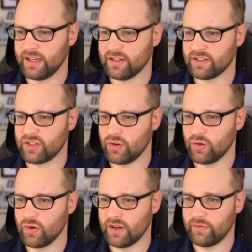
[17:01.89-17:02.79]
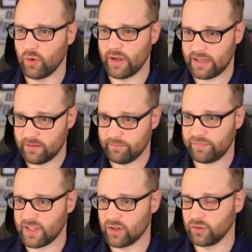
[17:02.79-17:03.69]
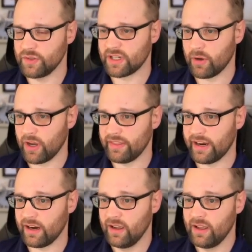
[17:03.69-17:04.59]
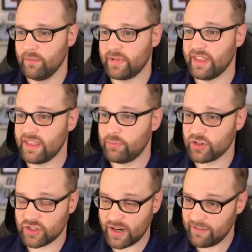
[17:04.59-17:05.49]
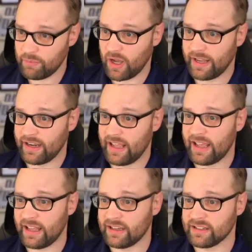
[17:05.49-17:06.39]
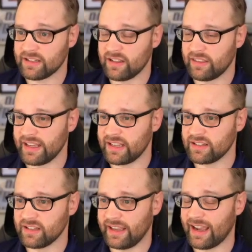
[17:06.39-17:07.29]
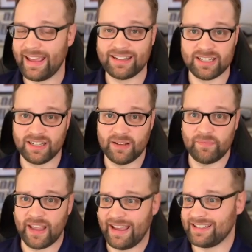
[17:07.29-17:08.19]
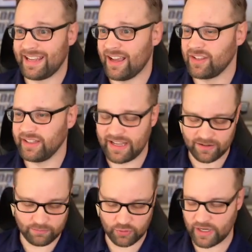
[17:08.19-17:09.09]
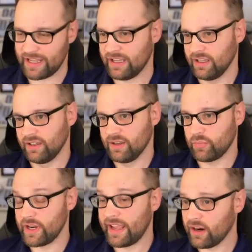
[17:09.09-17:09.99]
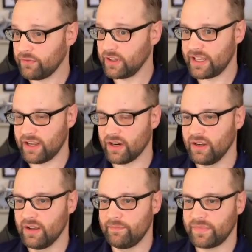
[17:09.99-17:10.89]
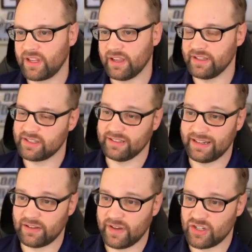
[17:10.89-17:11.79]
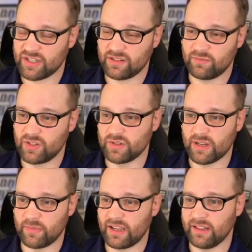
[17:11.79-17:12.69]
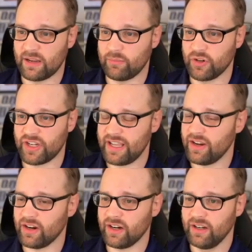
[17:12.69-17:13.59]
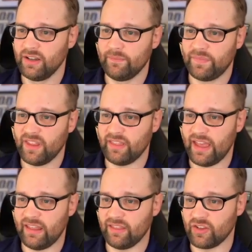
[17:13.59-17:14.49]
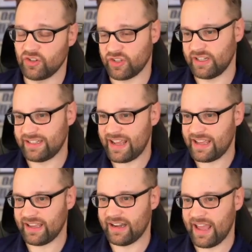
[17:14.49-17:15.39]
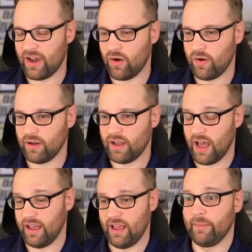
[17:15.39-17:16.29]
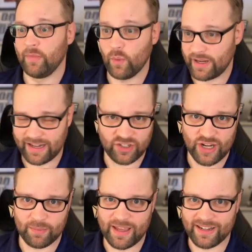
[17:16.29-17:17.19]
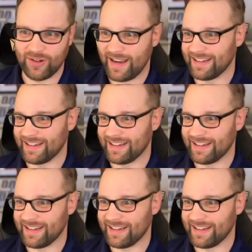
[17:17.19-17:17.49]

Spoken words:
to avoid losing a pawn there, but then they pushed their f pawn, and things like I had to calculate pretty carefully here, because like if I just do something like pushing here, then they're just going to take, and now I'm the one getting checkmated, right?